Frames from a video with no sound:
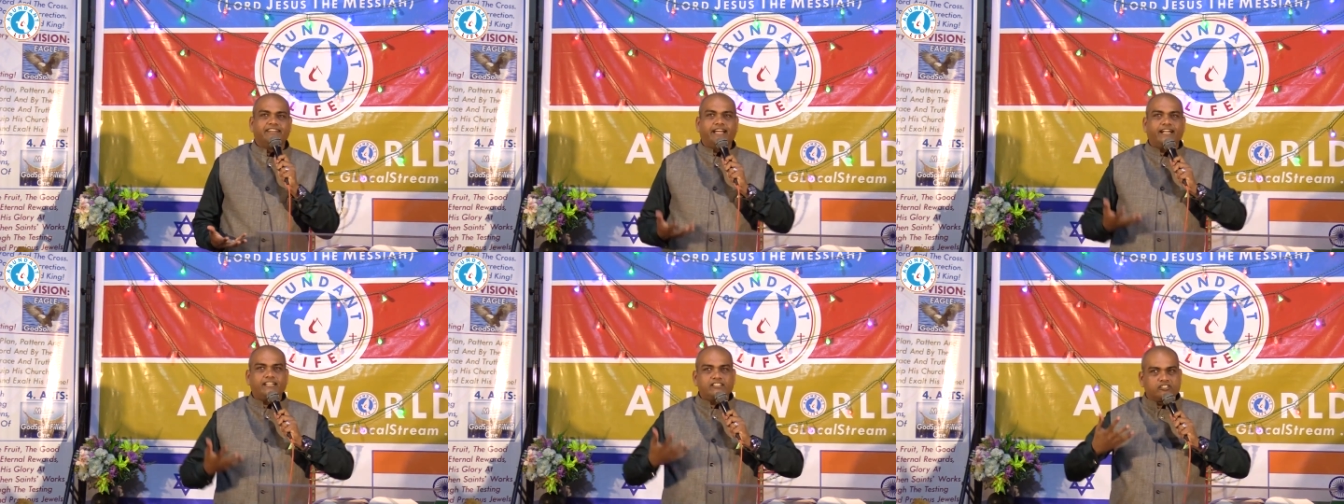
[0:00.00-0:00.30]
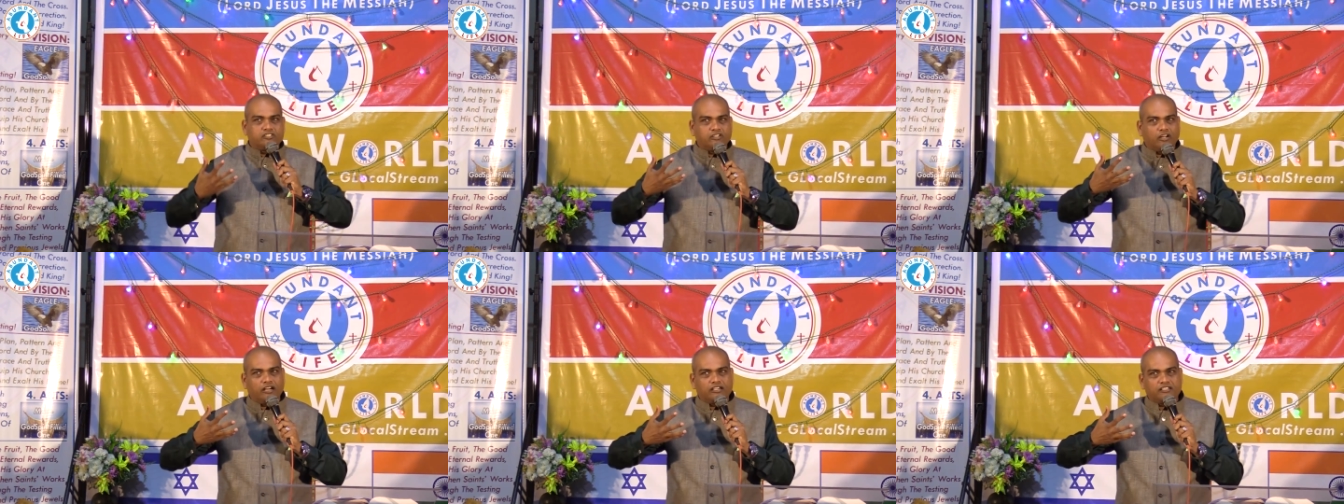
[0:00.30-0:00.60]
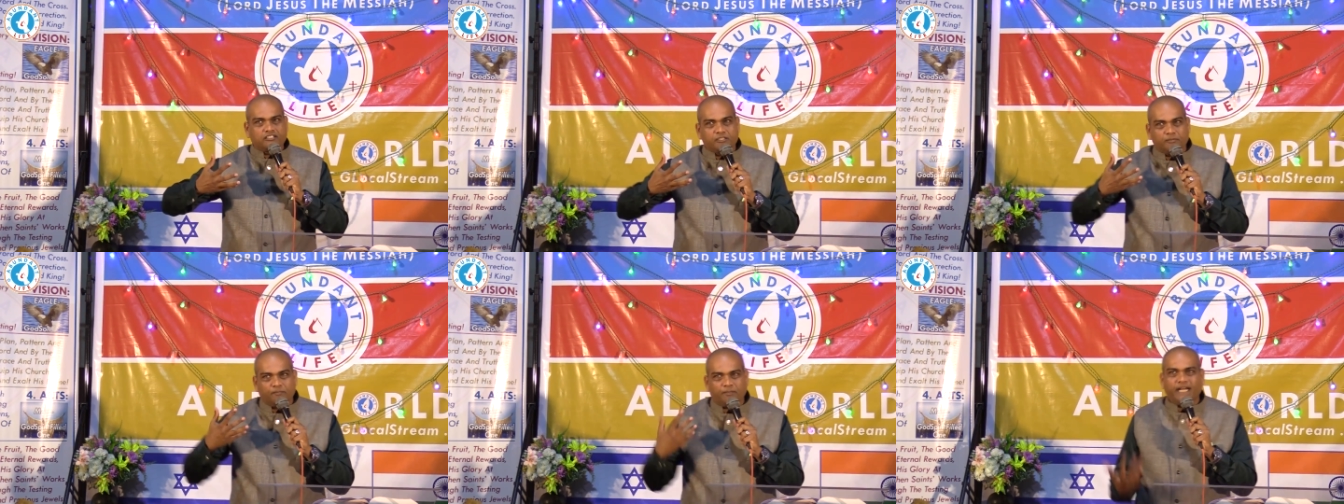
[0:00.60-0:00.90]
That's
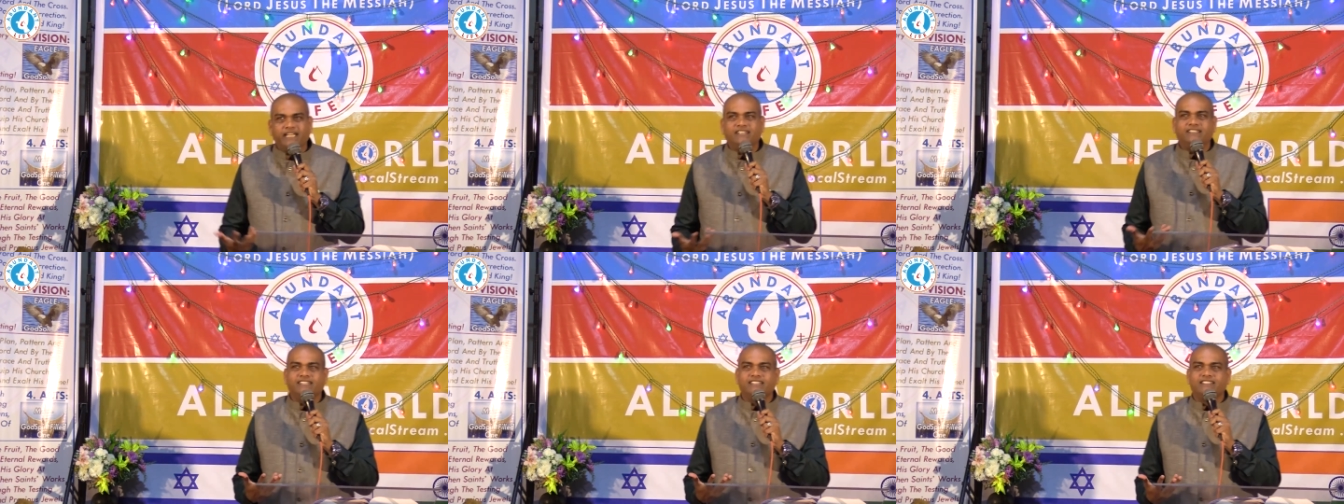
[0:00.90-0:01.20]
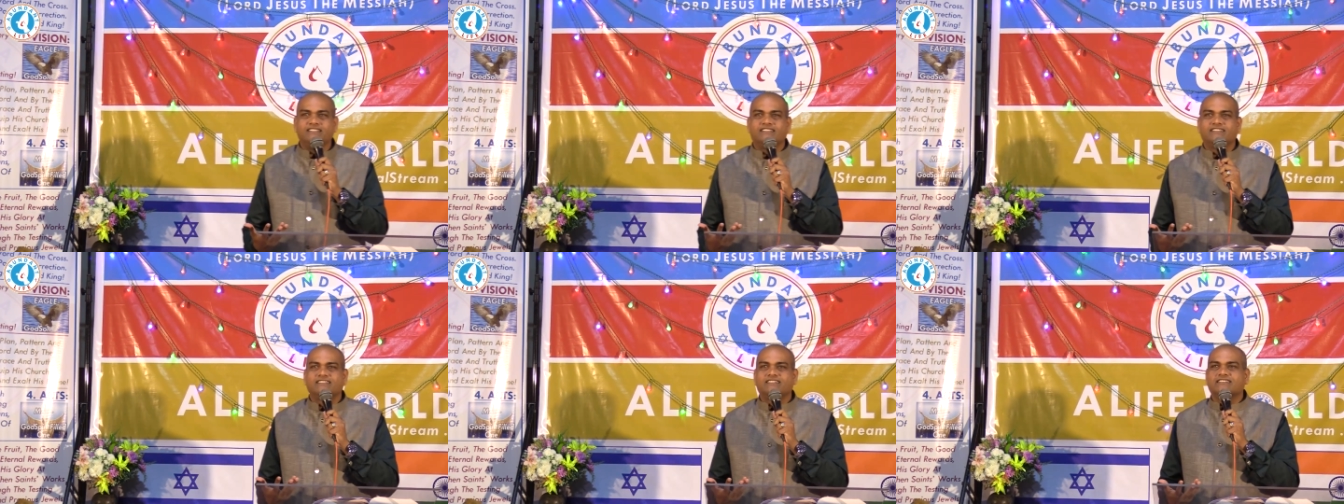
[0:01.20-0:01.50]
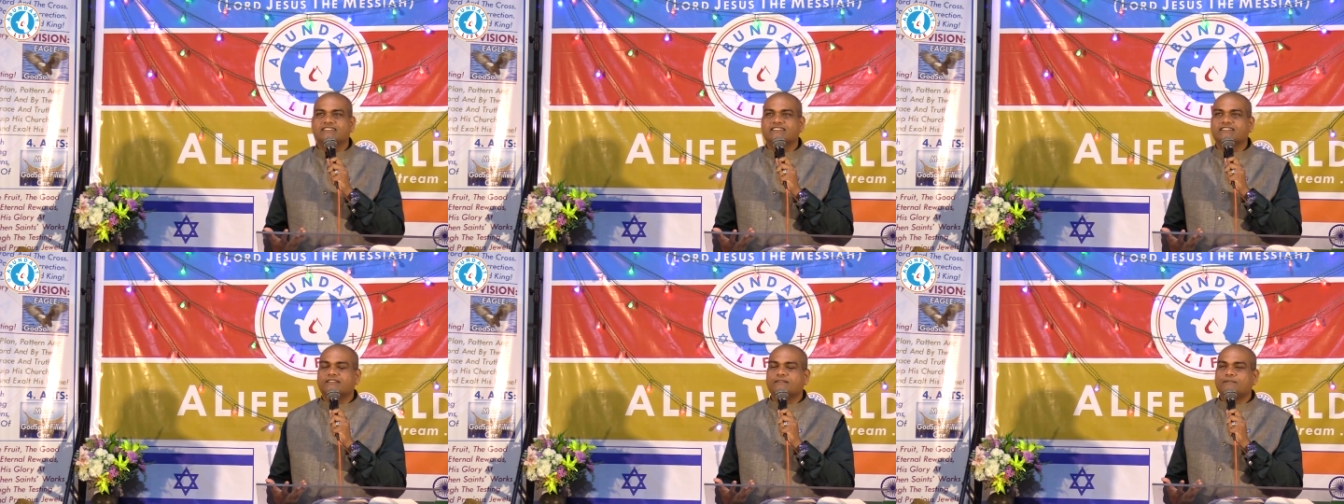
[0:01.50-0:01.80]
not
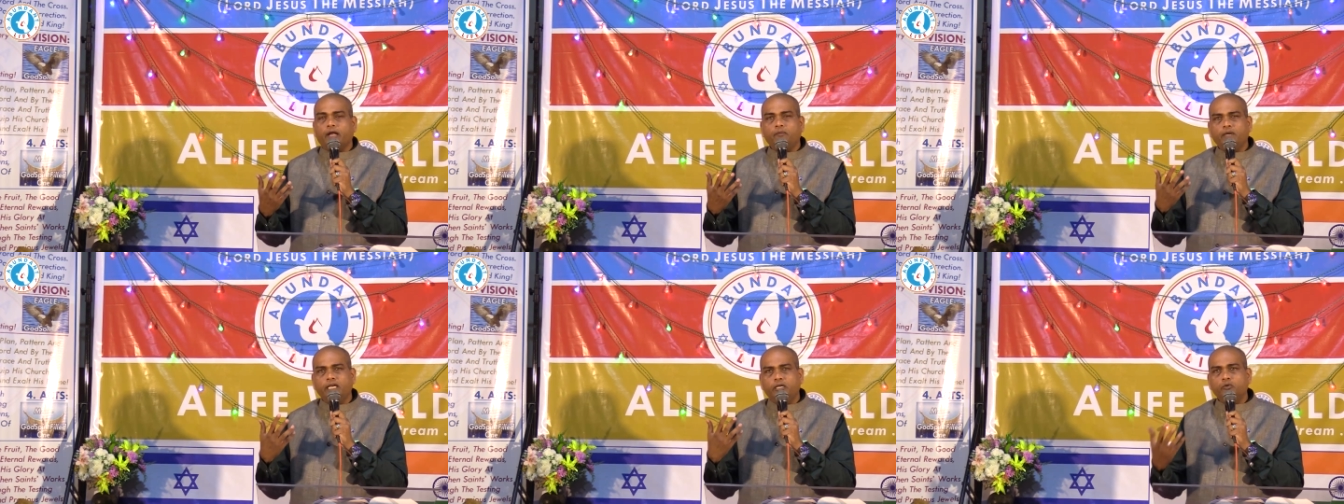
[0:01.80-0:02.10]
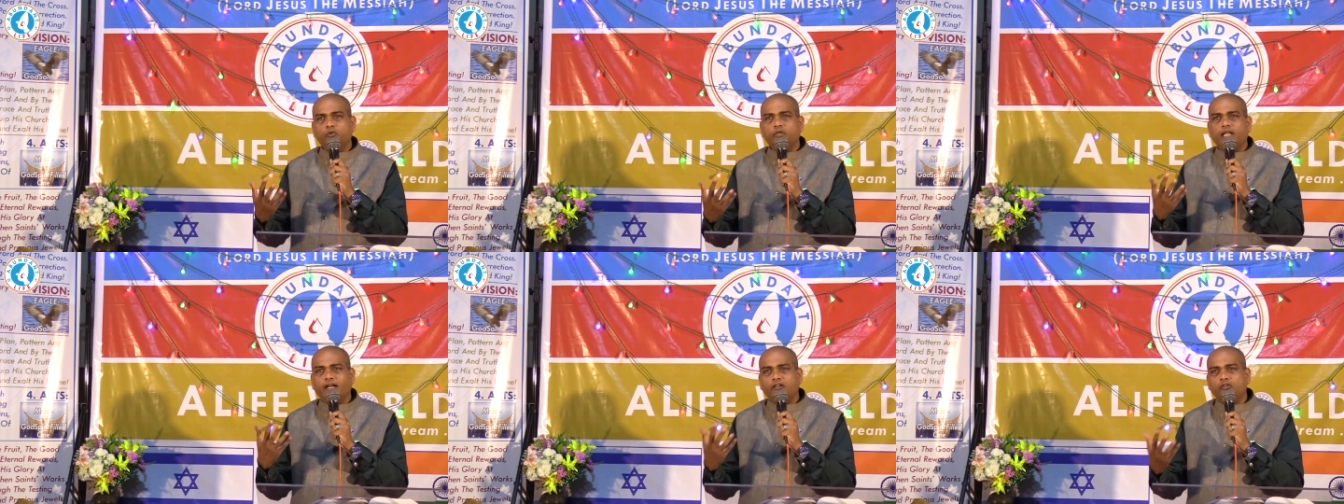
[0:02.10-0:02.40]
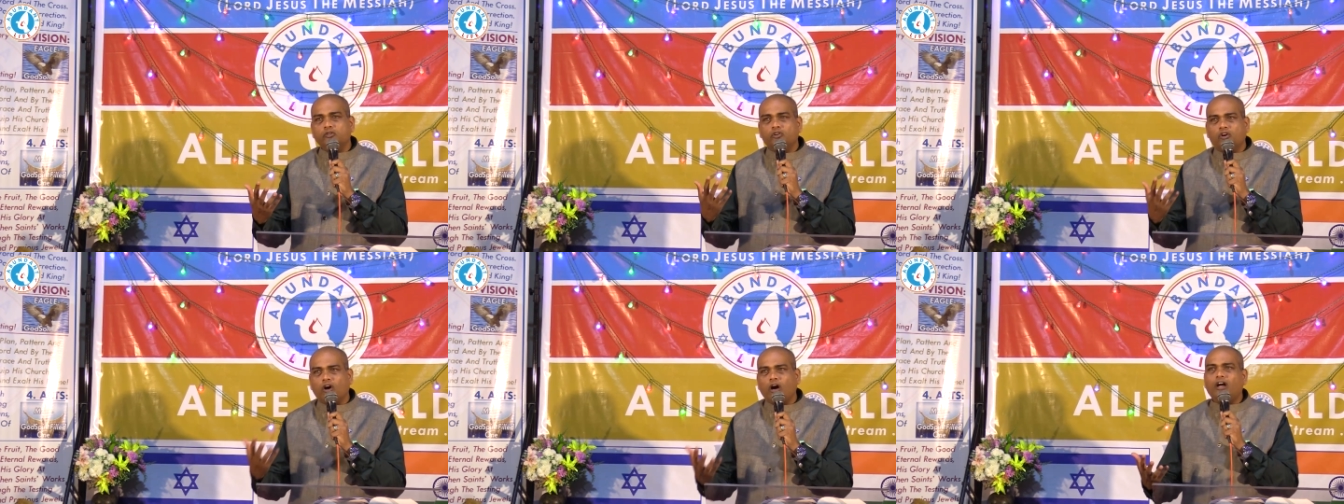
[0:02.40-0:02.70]
repentance. And we do that
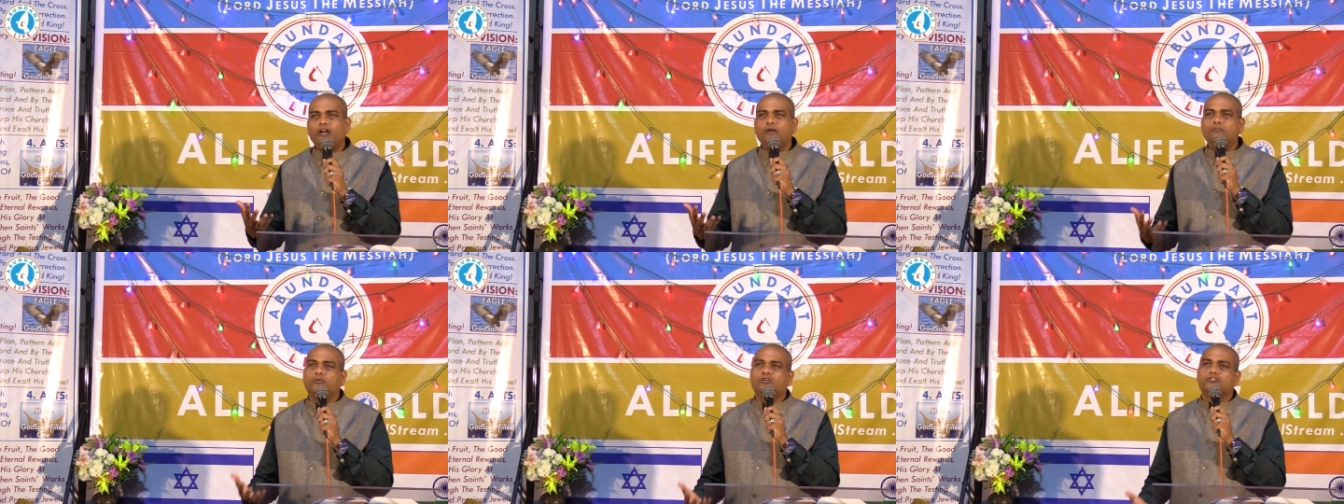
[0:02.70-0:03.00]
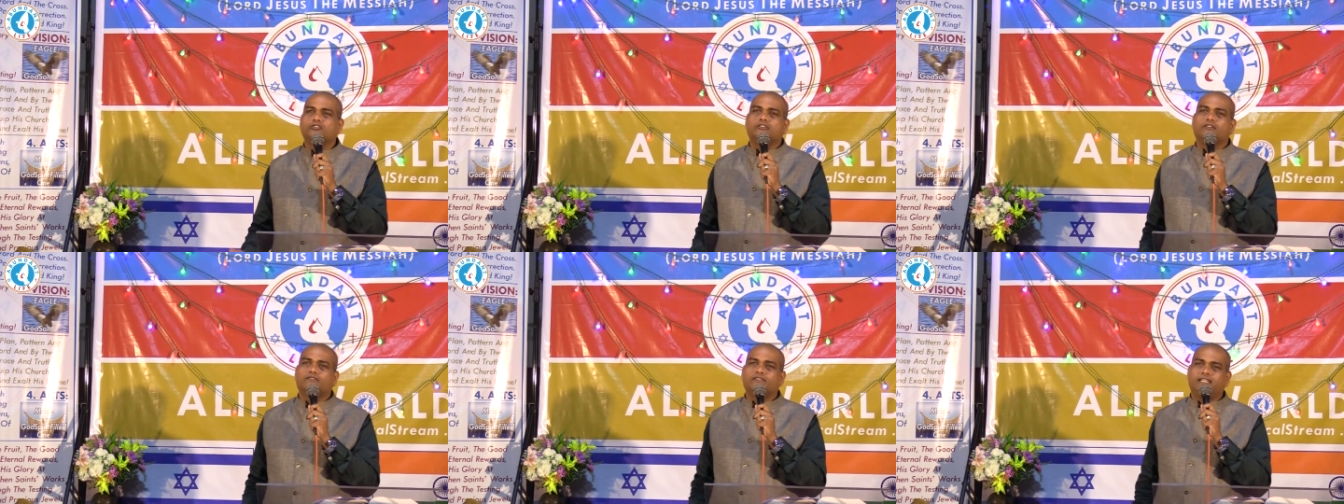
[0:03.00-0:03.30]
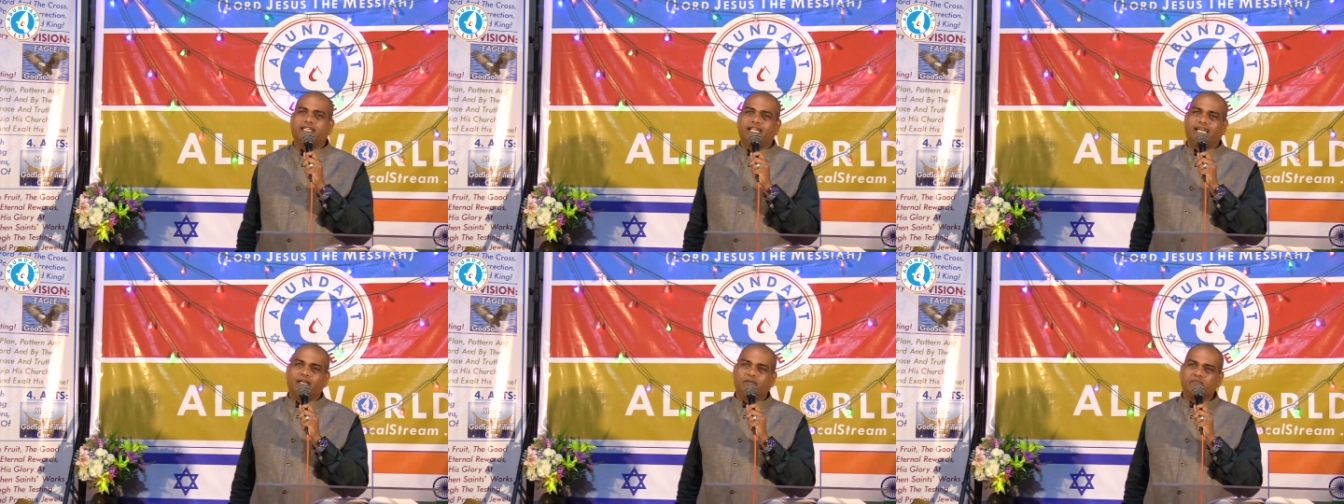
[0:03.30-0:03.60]
to God most of
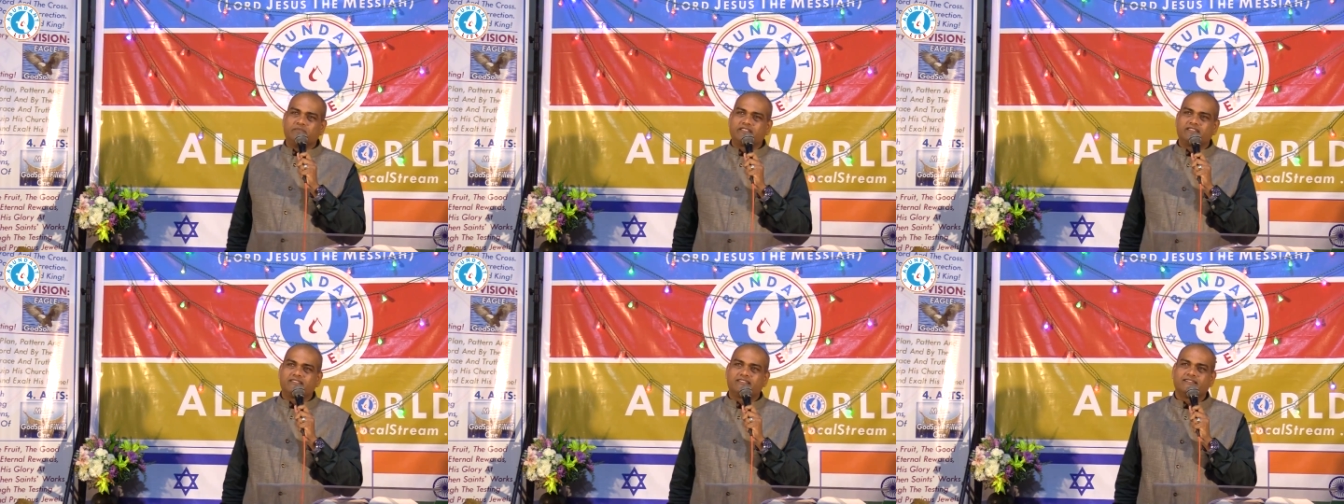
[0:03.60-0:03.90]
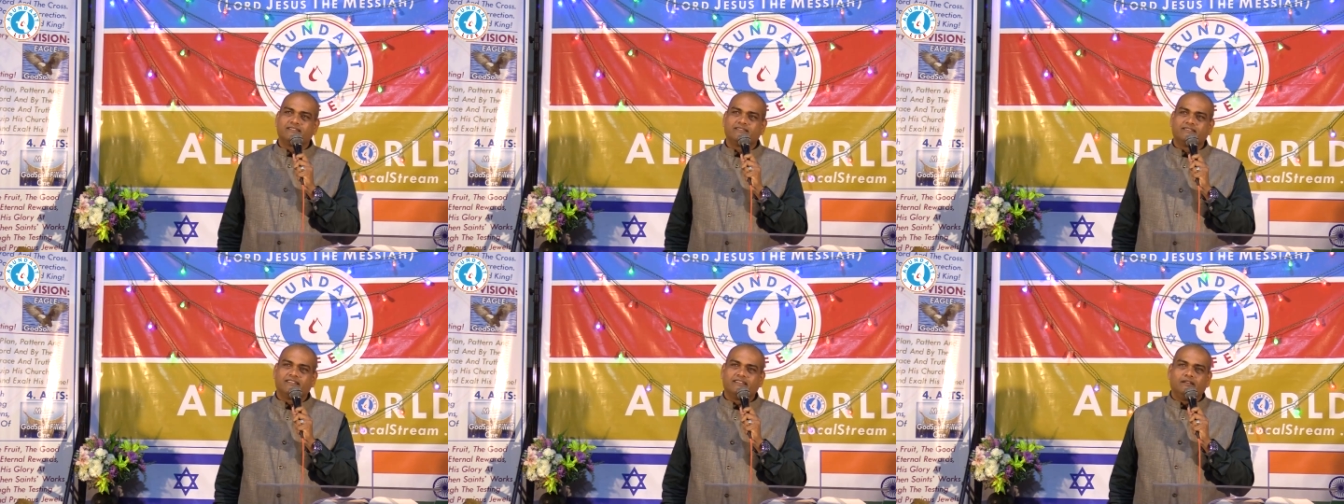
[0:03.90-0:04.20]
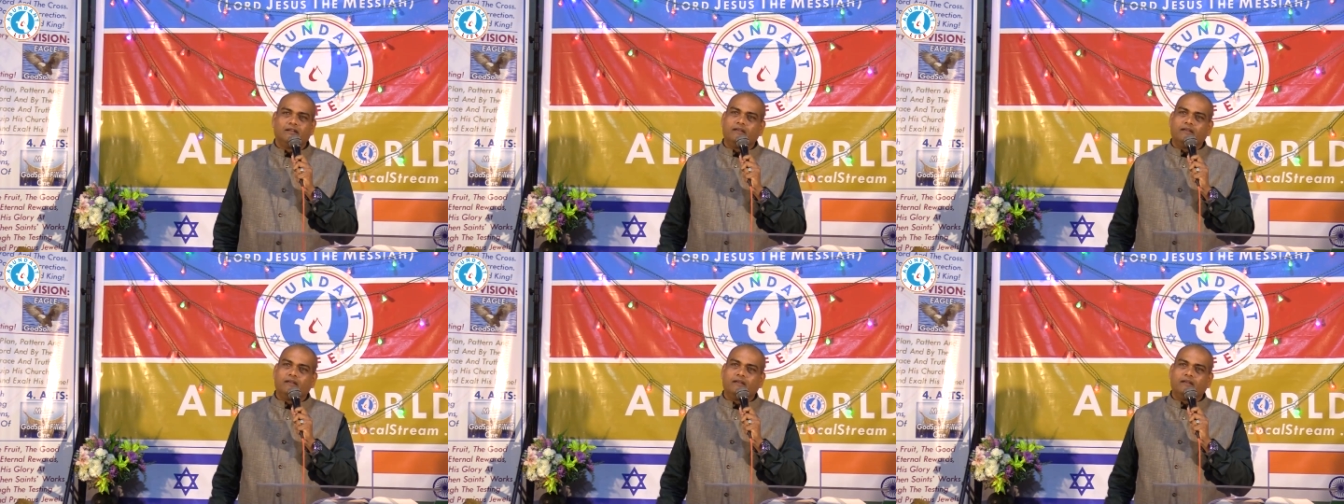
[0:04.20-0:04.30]
the times.